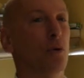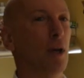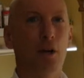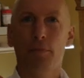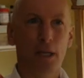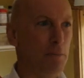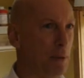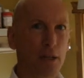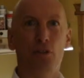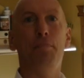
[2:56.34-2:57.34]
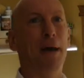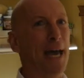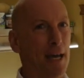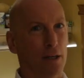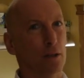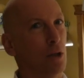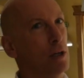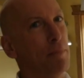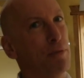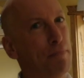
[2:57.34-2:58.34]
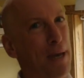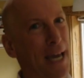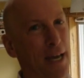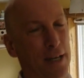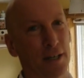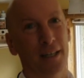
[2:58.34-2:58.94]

Through Airbnb, the pad. Look up the pad